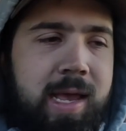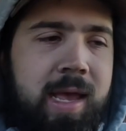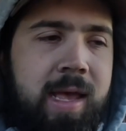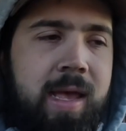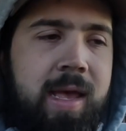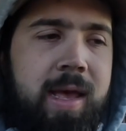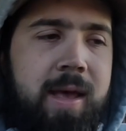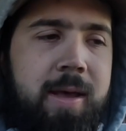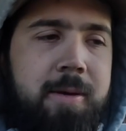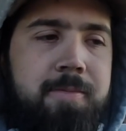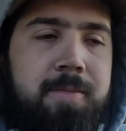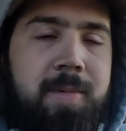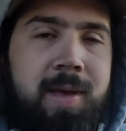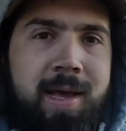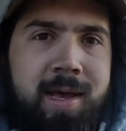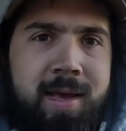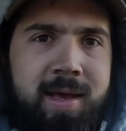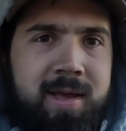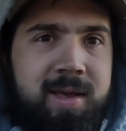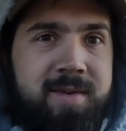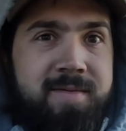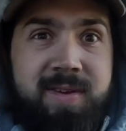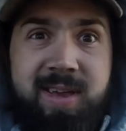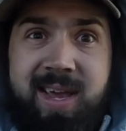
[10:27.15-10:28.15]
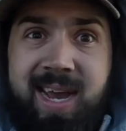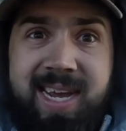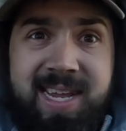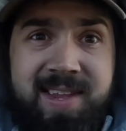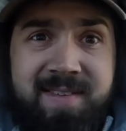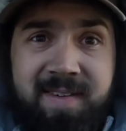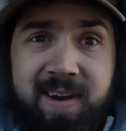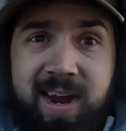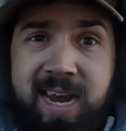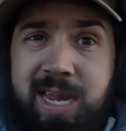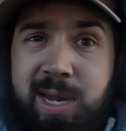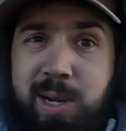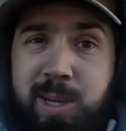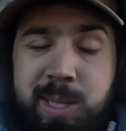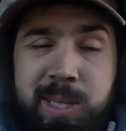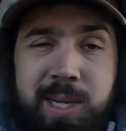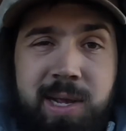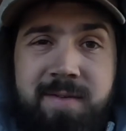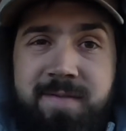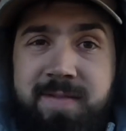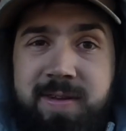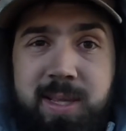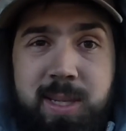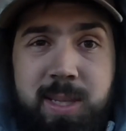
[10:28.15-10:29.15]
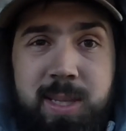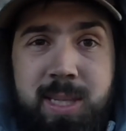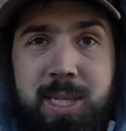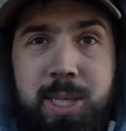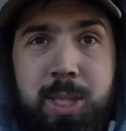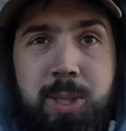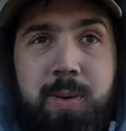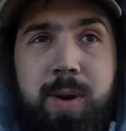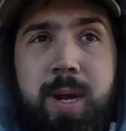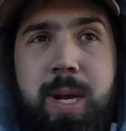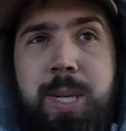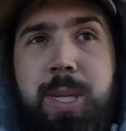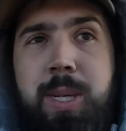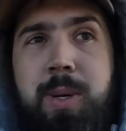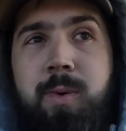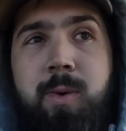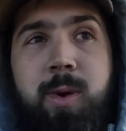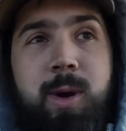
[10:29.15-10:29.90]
If you guys find yourself in the situation